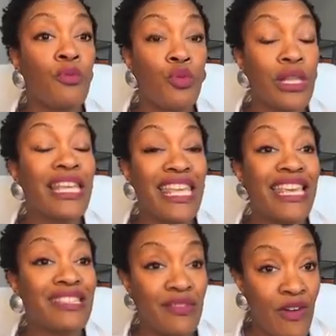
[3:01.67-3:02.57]
really
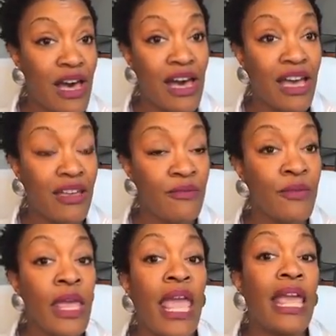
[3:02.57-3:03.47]
can't survive,
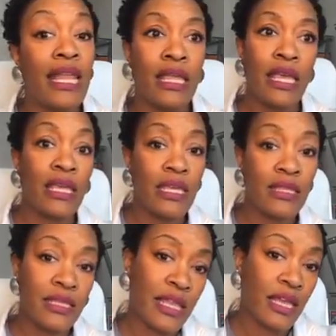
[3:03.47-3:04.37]
and it can't
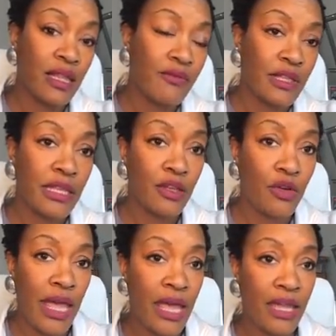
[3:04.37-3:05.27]
get to that lovely
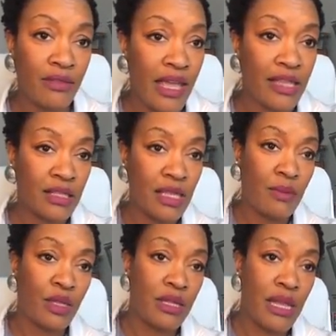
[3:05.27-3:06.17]
little egg that's
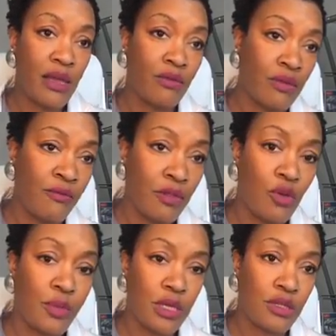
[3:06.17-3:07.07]
coming down the
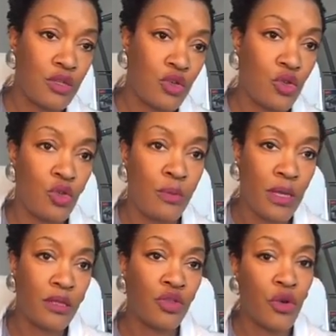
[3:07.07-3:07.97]
fallopian tube
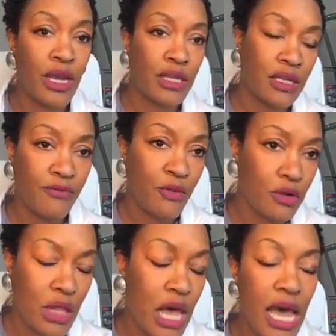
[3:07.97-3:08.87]
and trying to get
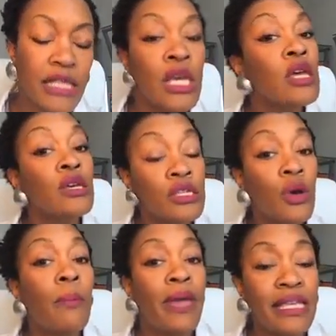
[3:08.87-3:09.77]
fertilized.
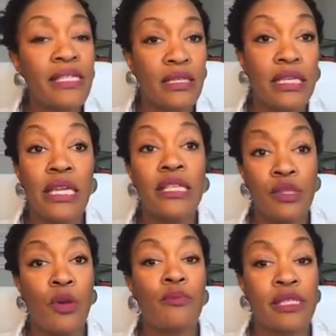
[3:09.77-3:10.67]
So basically, it's
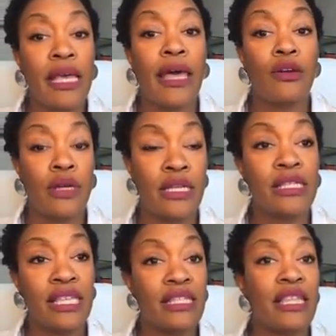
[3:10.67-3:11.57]
spermicidal, and it
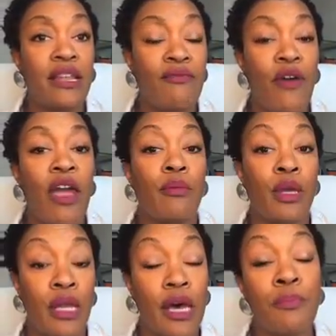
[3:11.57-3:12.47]
sets that
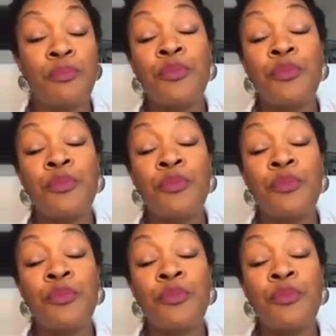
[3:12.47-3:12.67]
environment up.